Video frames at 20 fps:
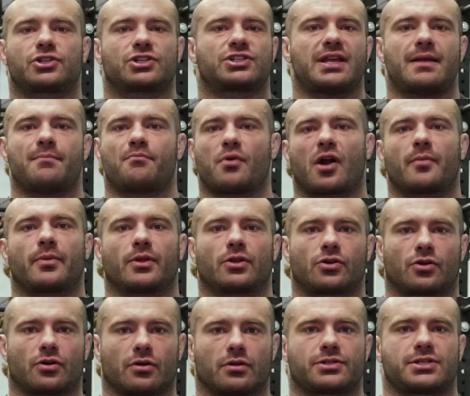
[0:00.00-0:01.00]
just say barbell
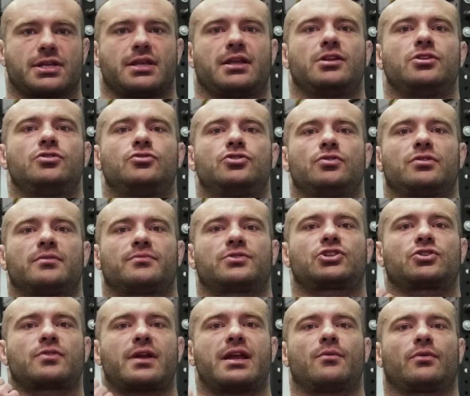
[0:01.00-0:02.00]
curls, and then you do them
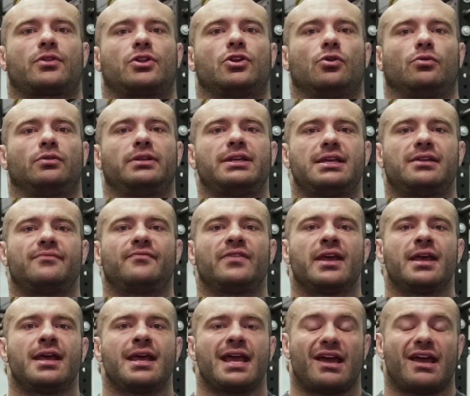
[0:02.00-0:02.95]
straight with no lean.